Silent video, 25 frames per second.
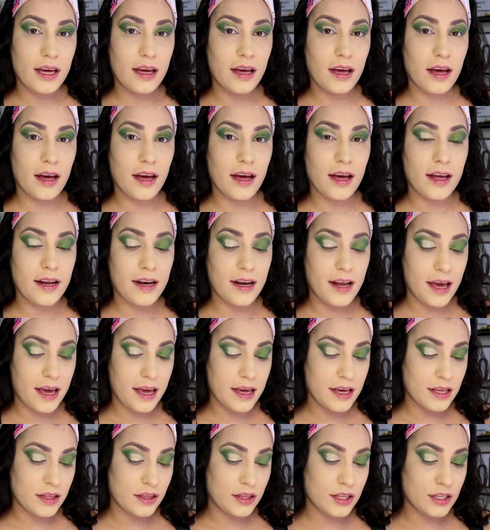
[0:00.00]

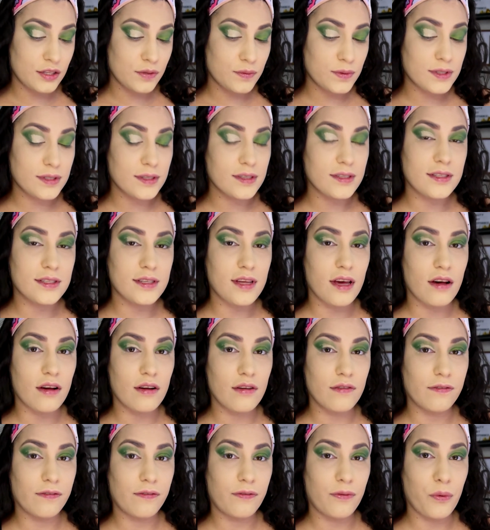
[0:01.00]
and this was on sale